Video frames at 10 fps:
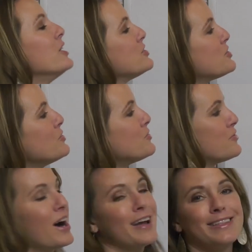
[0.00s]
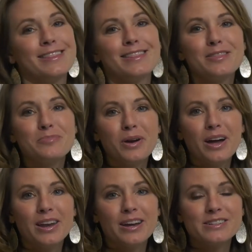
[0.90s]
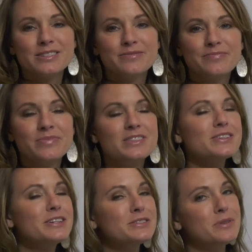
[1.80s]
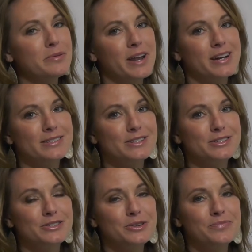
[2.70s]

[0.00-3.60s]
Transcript: to find the product? So here's what I'm going to ask you to do.